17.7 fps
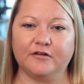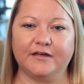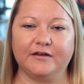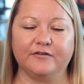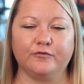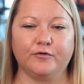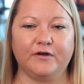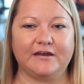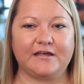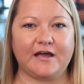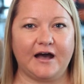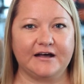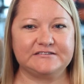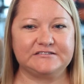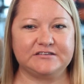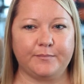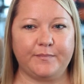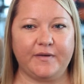and avoid
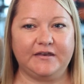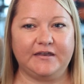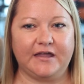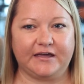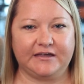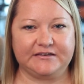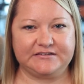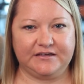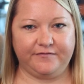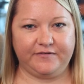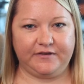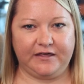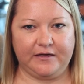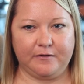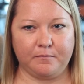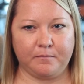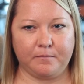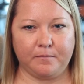gossip and
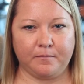negativity.